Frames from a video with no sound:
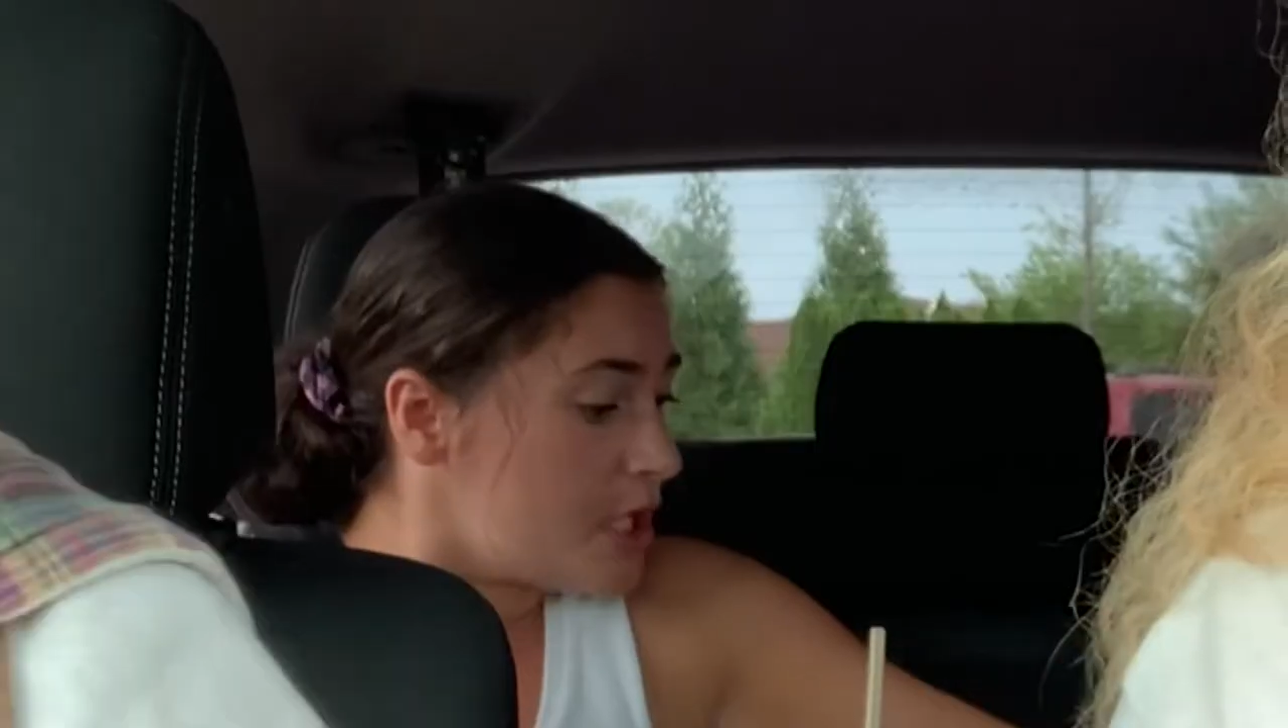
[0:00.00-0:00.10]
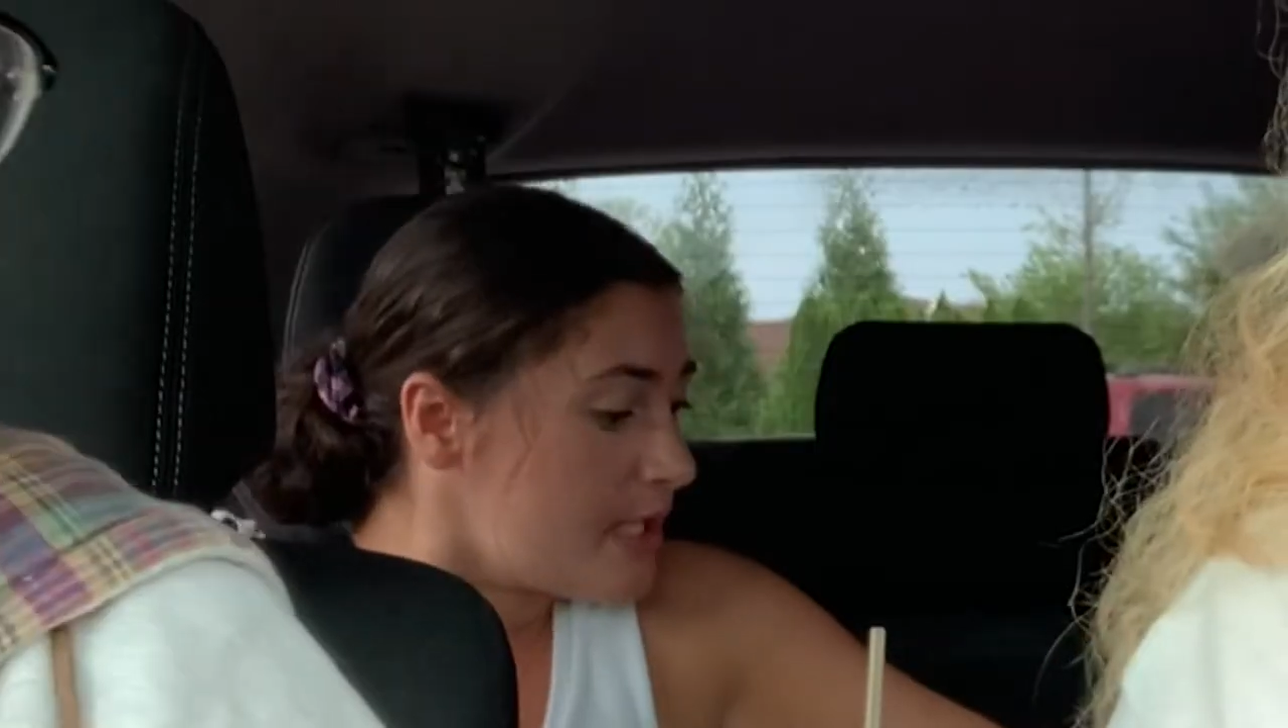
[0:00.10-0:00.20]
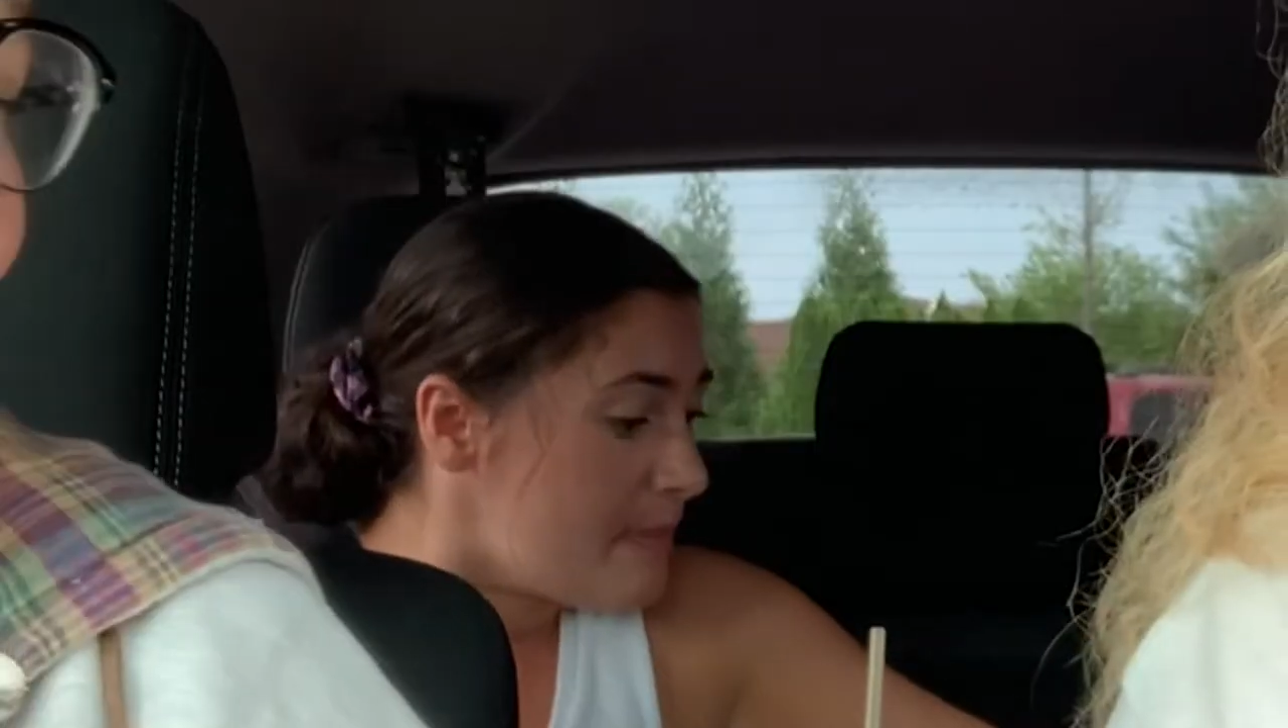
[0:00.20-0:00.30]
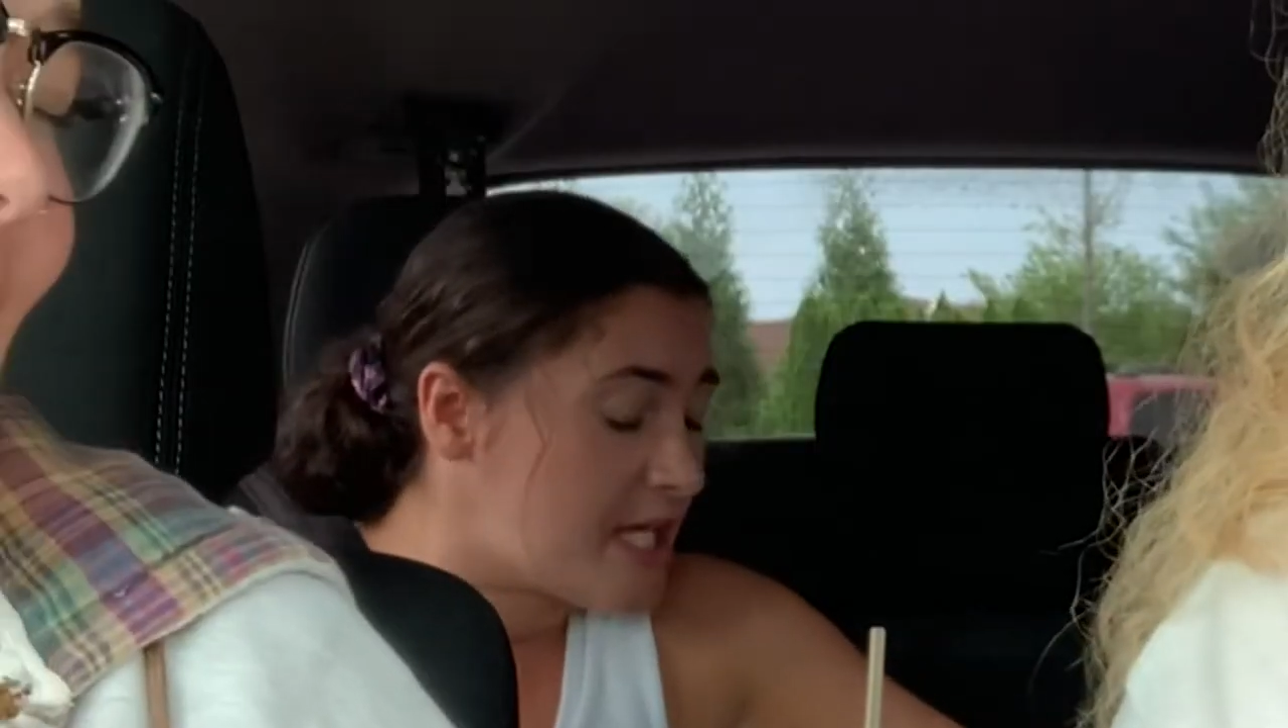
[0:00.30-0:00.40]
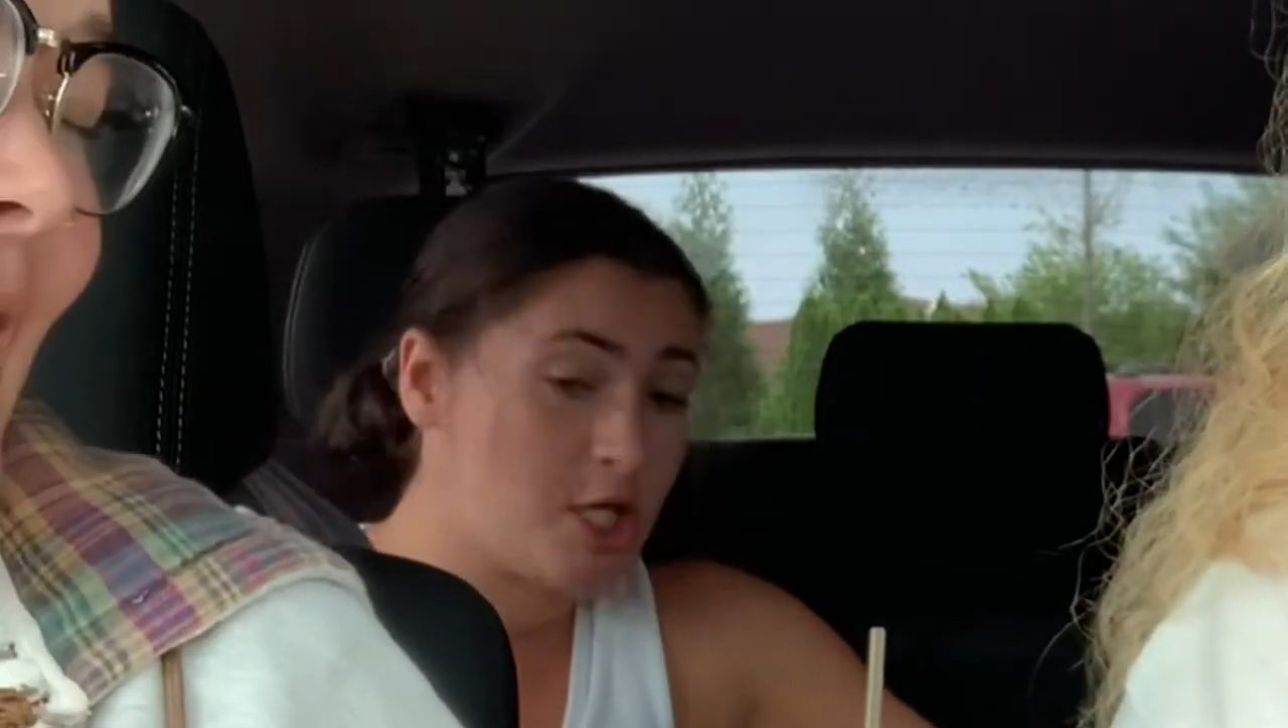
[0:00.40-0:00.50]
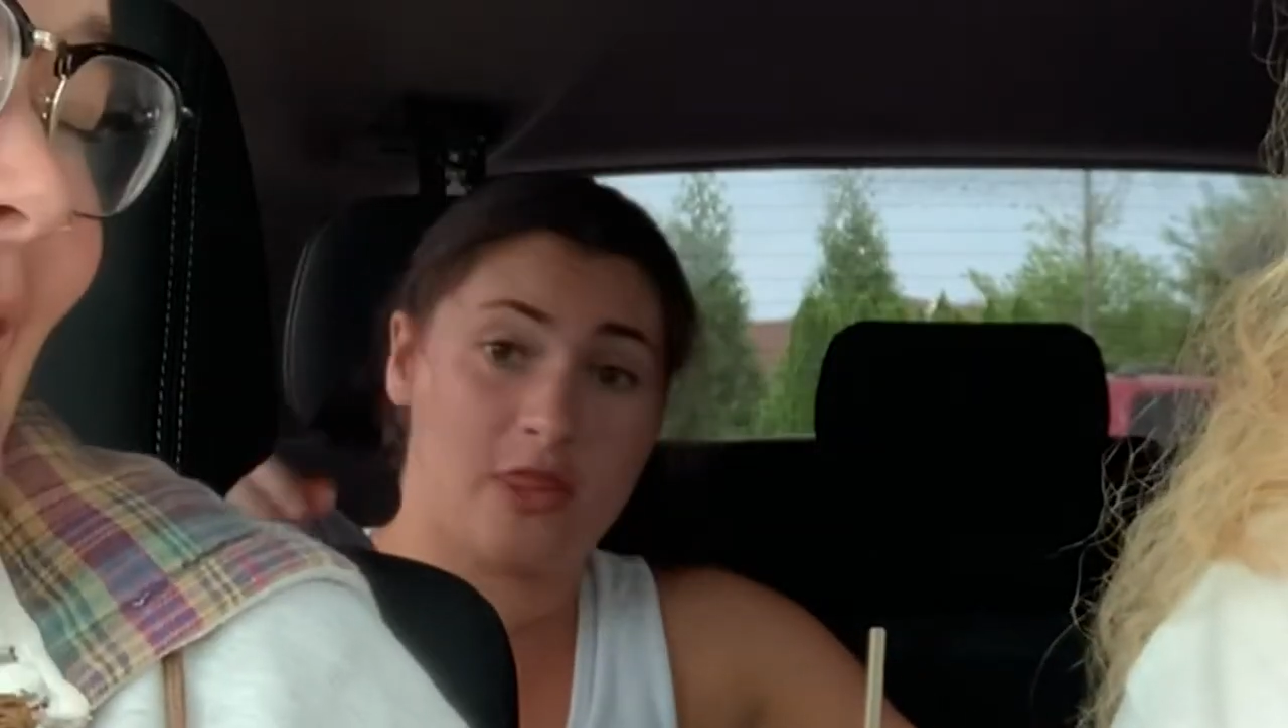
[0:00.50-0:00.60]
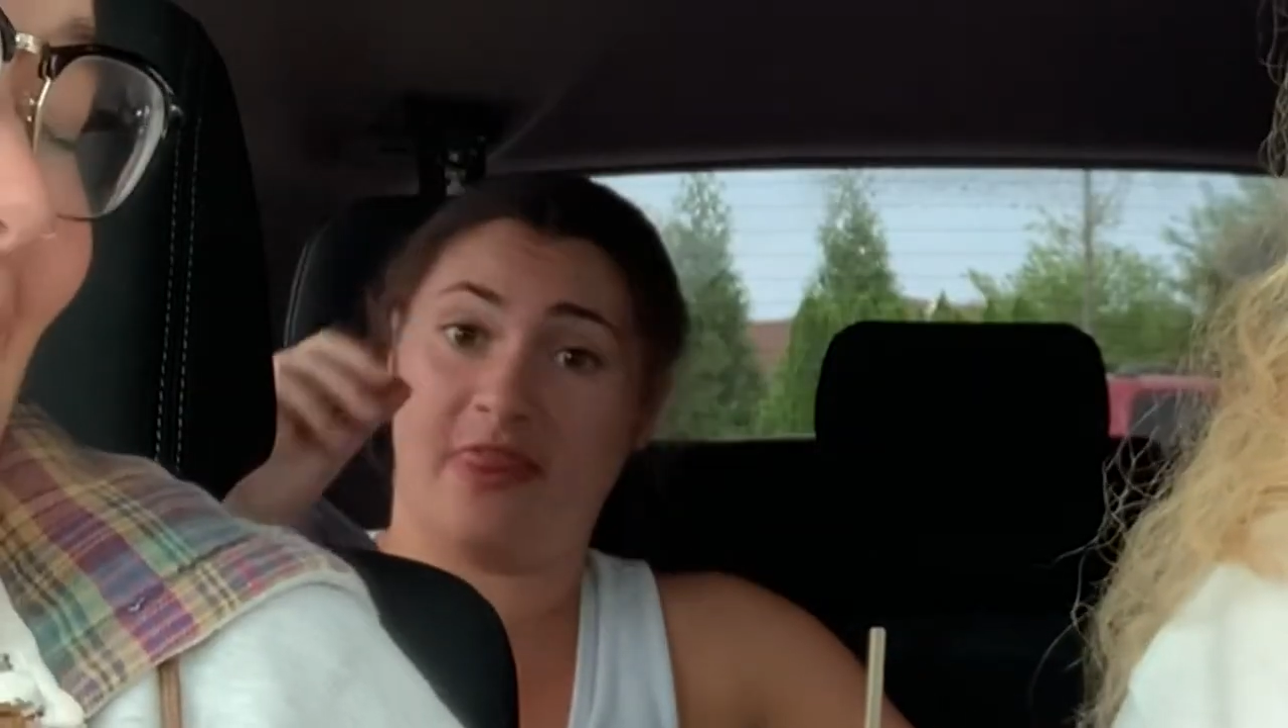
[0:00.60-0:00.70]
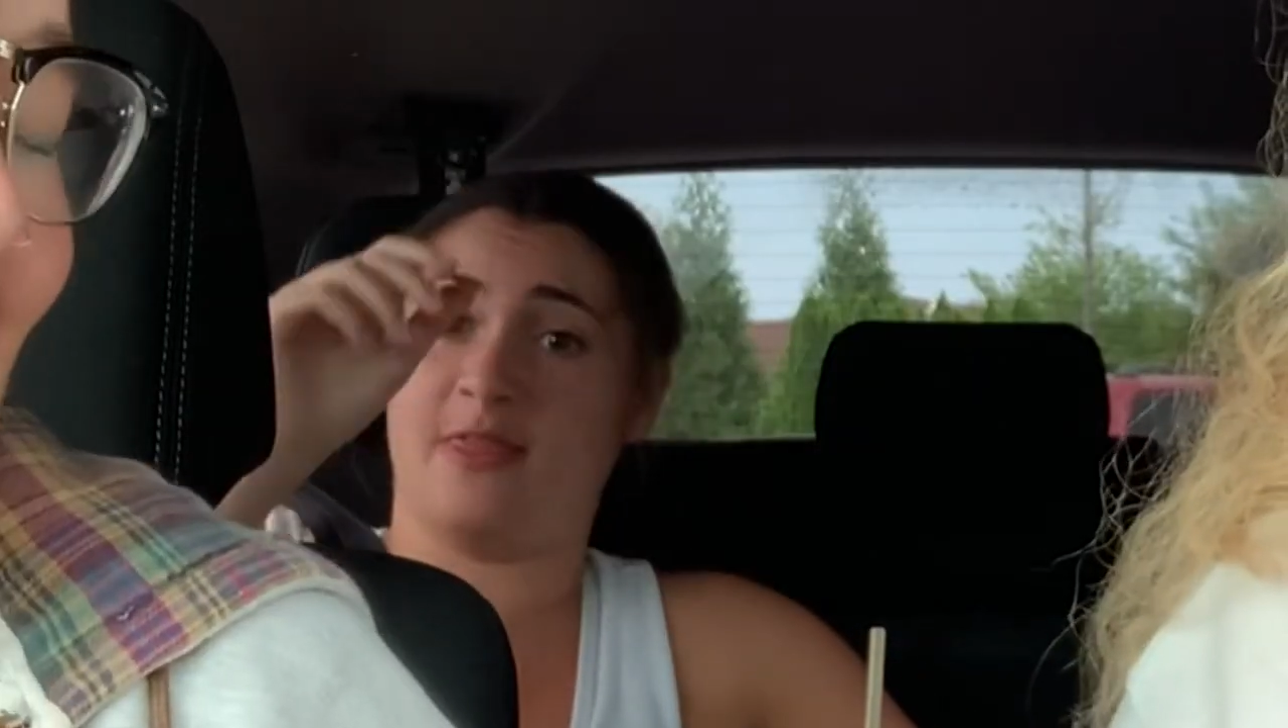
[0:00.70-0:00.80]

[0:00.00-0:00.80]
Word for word: gonna make